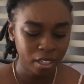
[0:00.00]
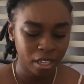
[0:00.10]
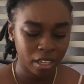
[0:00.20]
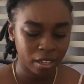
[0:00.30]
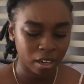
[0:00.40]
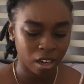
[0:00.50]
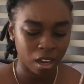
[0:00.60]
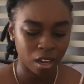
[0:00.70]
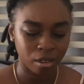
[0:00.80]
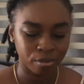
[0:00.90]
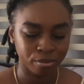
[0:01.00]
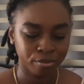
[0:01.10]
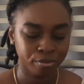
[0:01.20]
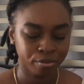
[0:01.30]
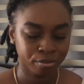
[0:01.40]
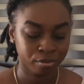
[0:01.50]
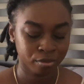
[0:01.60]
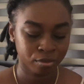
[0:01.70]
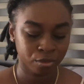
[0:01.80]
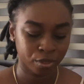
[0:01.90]
it
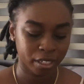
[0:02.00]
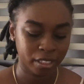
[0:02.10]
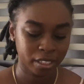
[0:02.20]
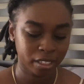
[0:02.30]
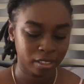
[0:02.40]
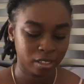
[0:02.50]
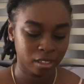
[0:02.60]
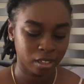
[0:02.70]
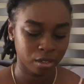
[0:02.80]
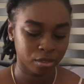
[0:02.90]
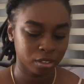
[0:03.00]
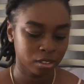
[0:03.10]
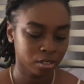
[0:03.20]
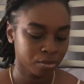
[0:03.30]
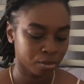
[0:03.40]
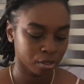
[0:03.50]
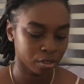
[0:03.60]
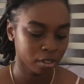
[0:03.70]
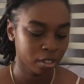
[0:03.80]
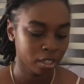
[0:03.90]
when I tested it out in Sephora,